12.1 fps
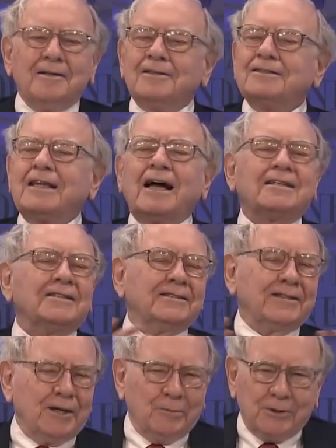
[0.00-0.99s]
The stock
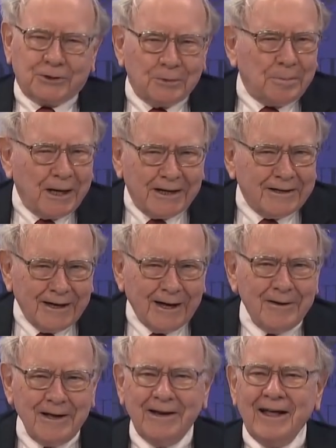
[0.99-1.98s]
doesn't care what you paid.
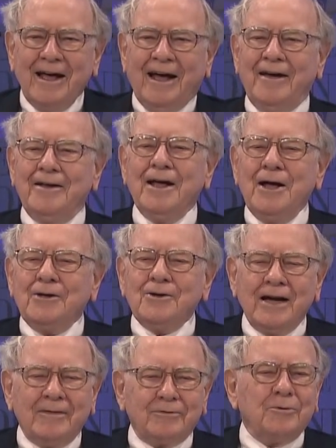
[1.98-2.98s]
I mean, I,
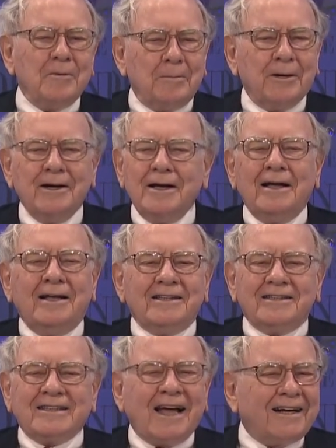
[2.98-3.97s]
you have to remember,
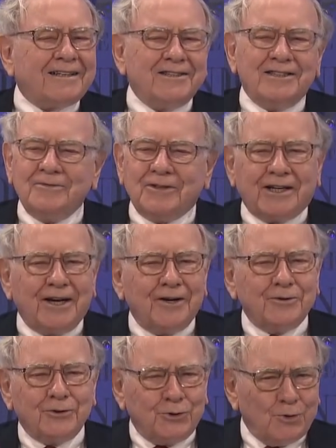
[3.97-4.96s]
the stock doesn't even care
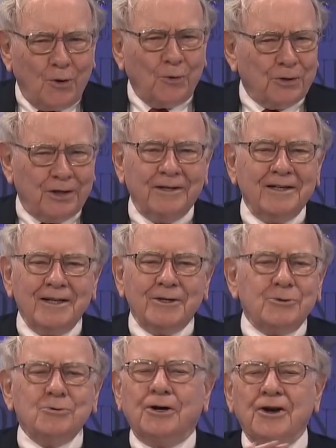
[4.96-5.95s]
that you own it.
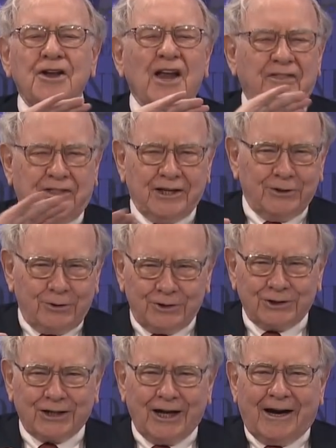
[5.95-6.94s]
You are nothing to
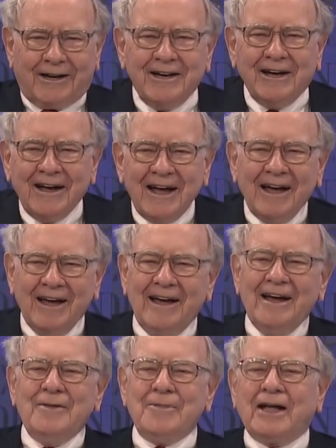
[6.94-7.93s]
the stock.
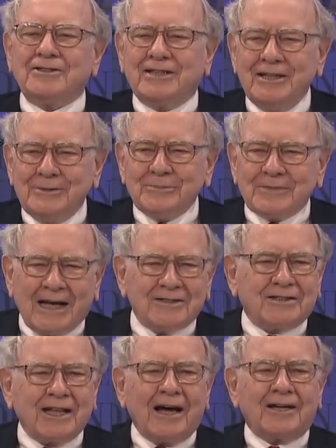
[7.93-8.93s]
That's, that
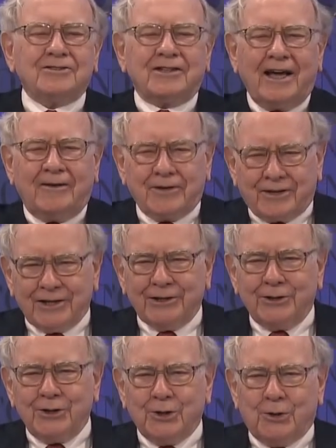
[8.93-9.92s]
stock is everything
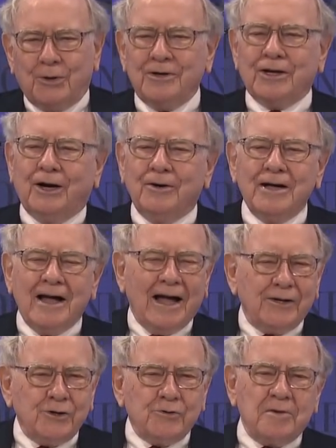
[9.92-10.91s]
to you, you know.
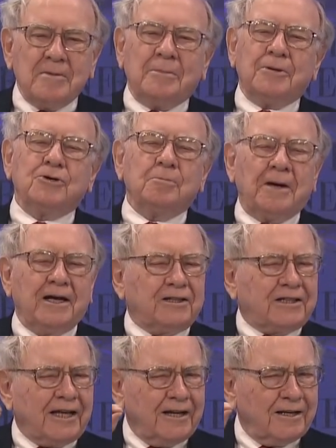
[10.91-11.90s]
And you remember you
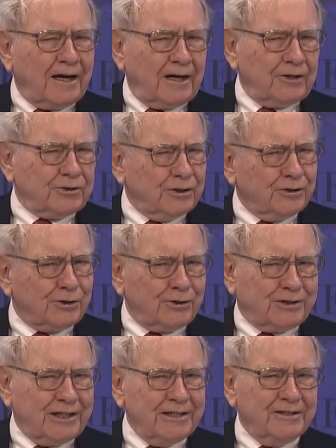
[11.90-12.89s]
paid ten dollars and
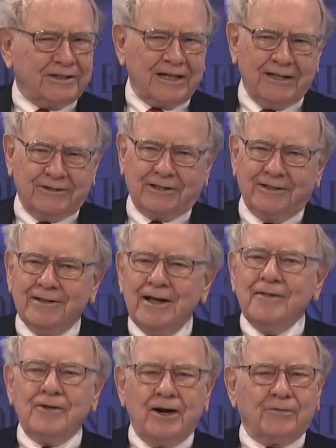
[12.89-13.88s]
thirteen cents, and
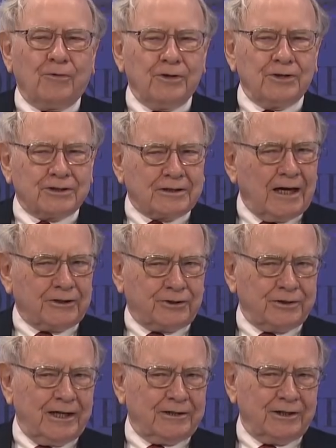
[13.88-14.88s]
therefore the stock
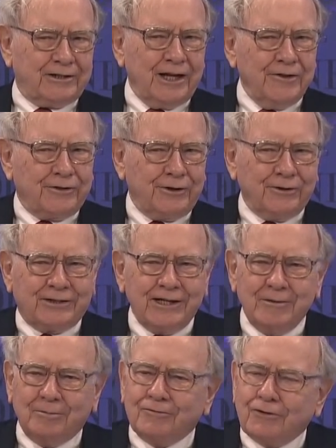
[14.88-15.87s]
should get to ten
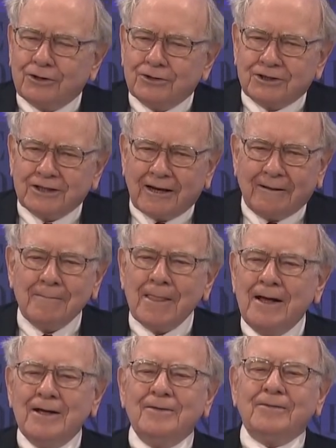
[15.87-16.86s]
thirteen before you sell it.
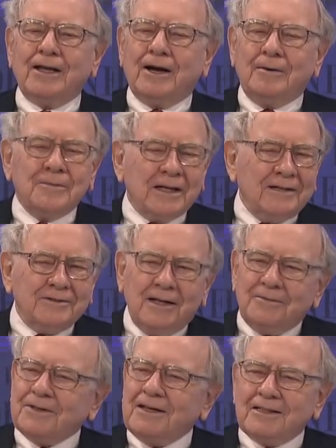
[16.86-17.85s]
You know,
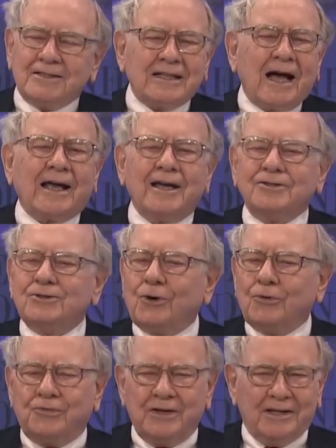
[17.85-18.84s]
the stock has
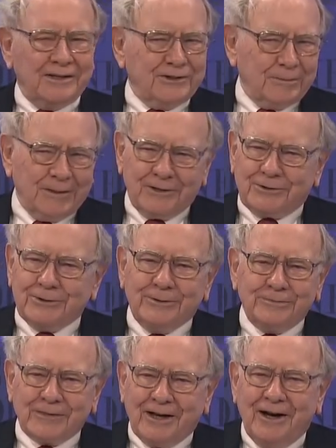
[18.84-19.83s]
no feelings about you.
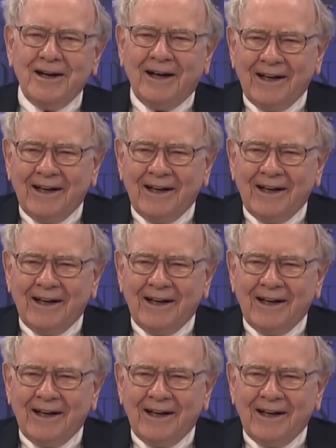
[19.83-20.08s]
You know?